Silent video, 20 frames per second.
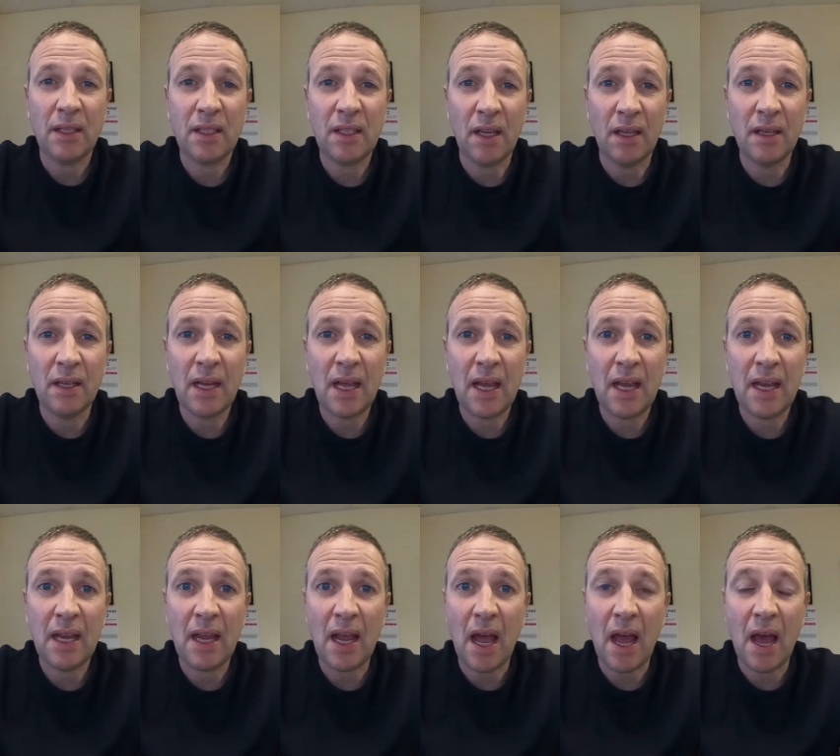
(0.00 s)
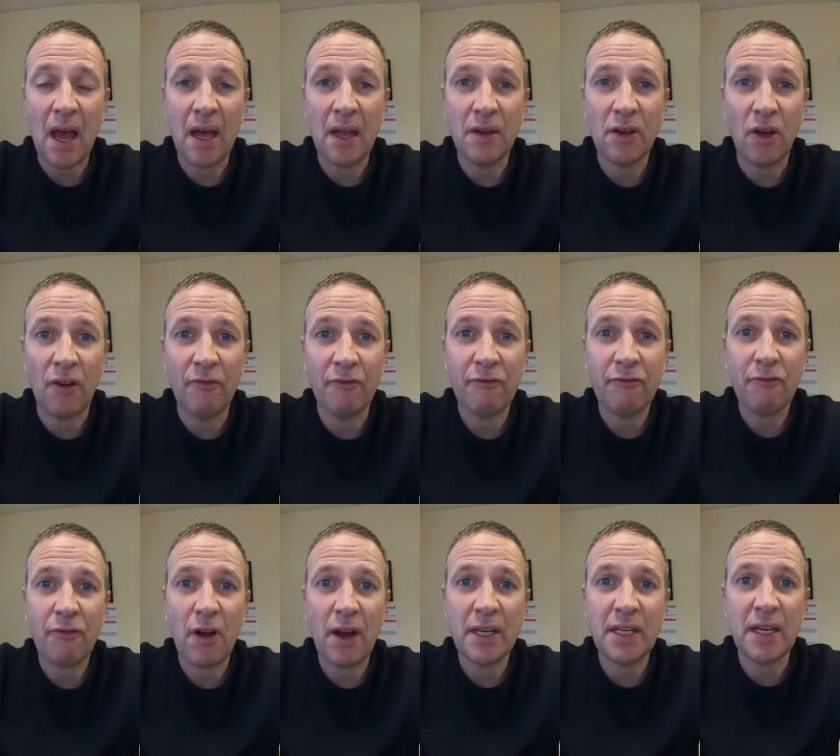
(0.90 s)
Sunday, and on
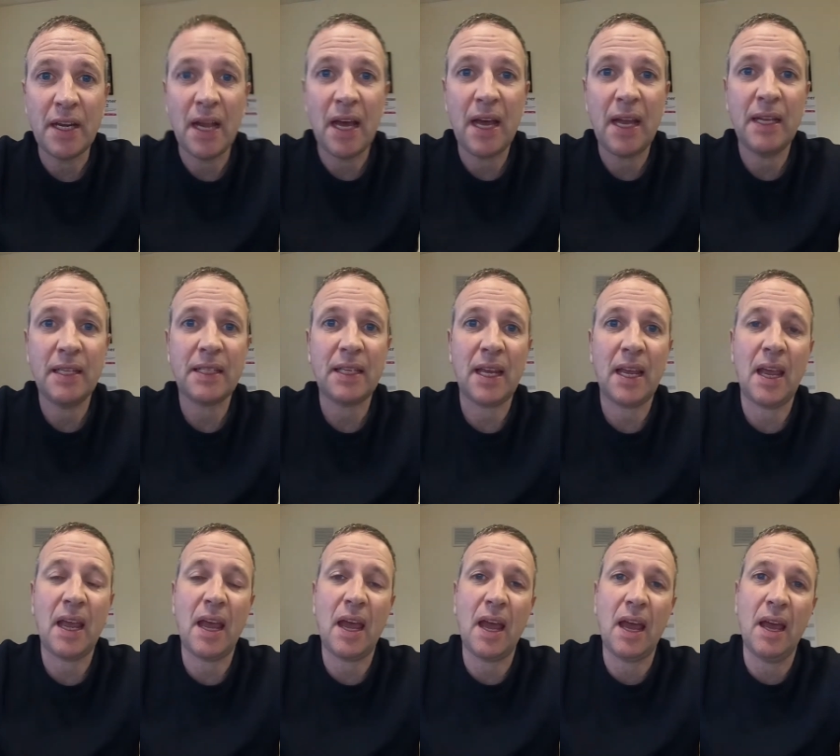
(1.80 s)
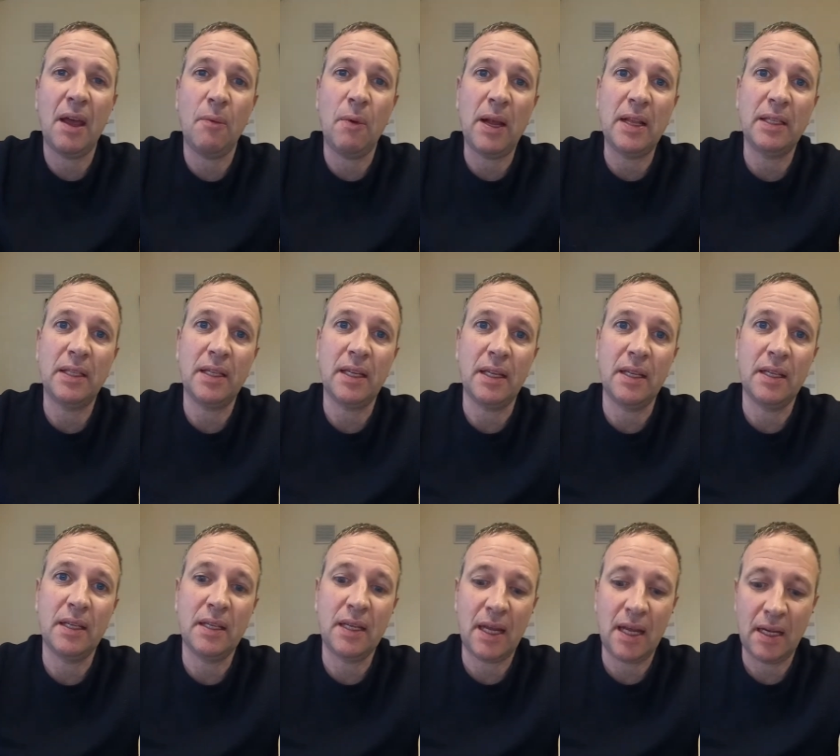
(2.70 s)
Friday night, I went
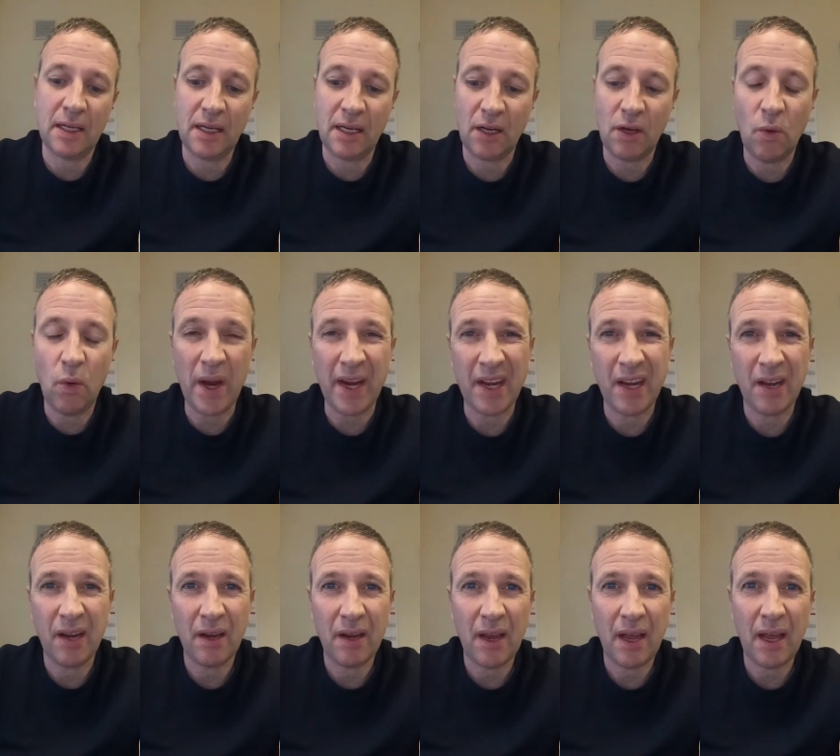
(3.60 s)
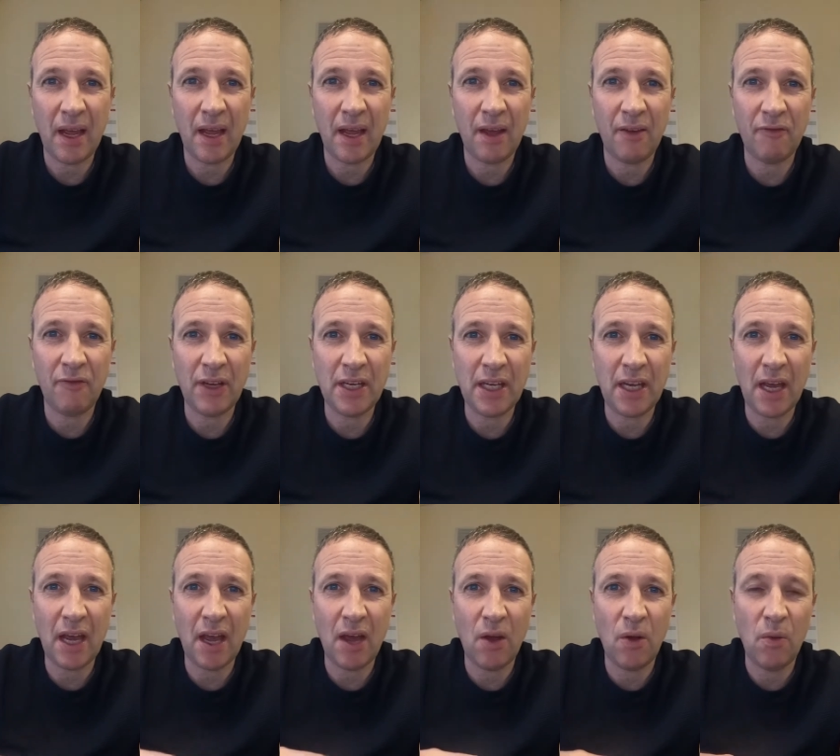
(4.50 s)
and uh, did a quick uh,
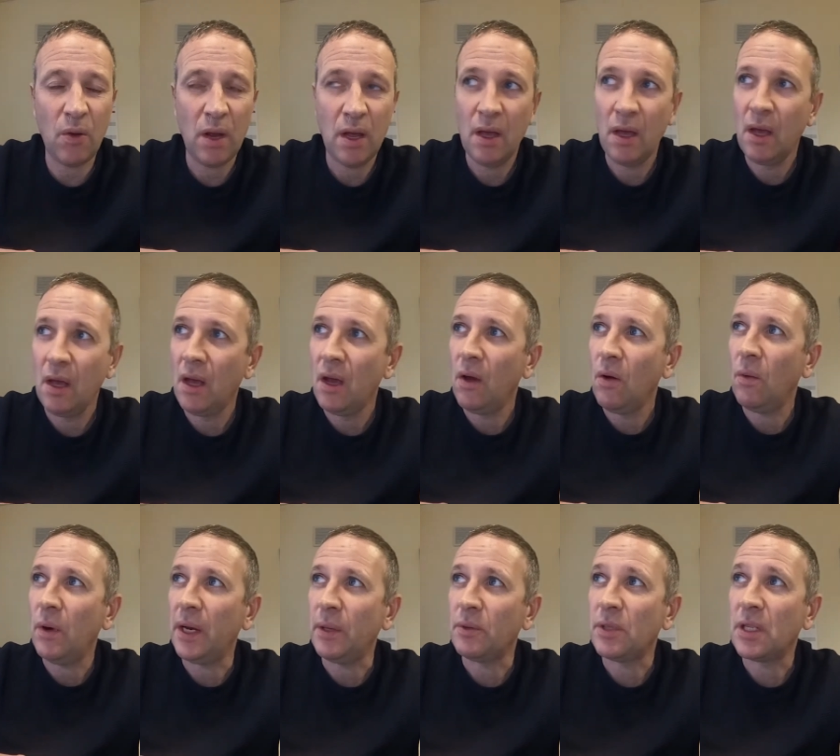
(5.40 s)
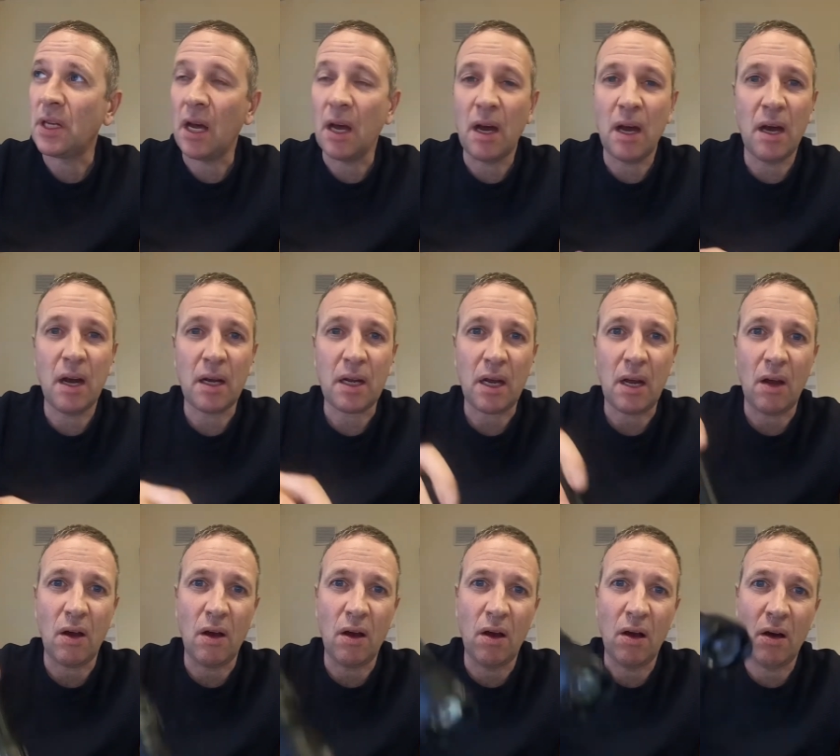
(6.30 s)
video when it was dark
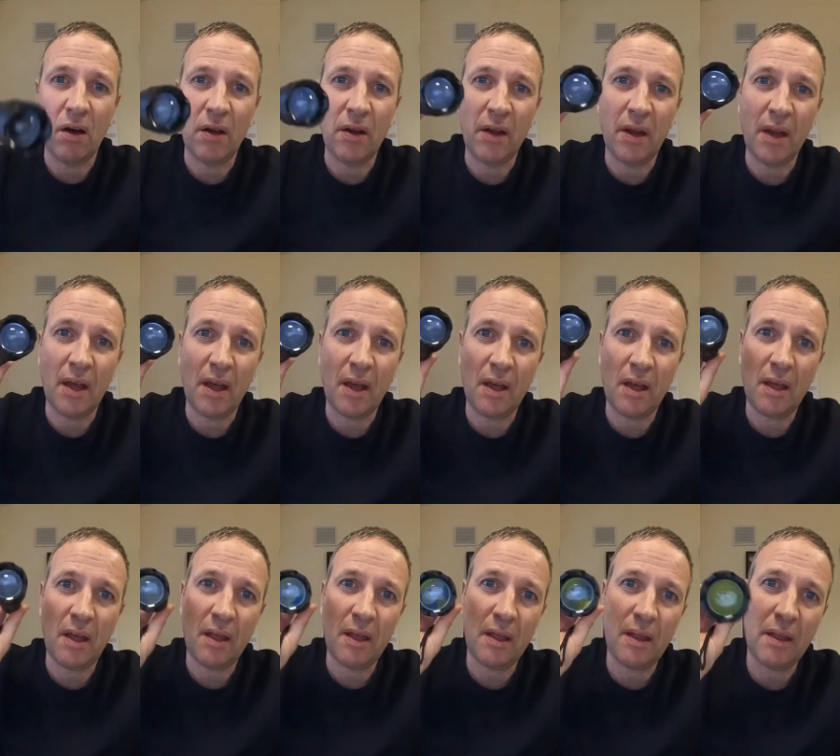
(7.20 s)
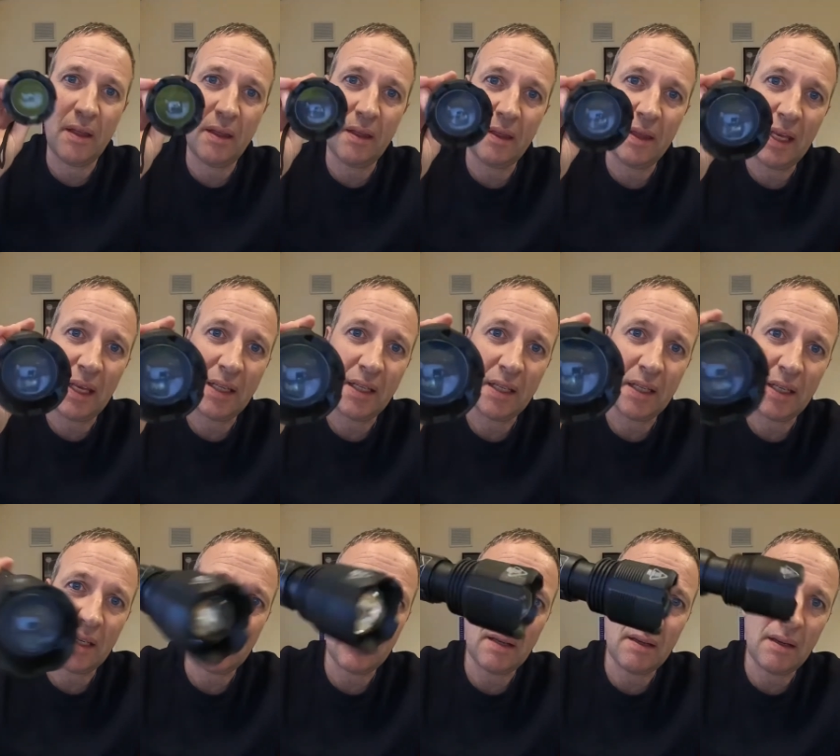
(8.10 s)
on this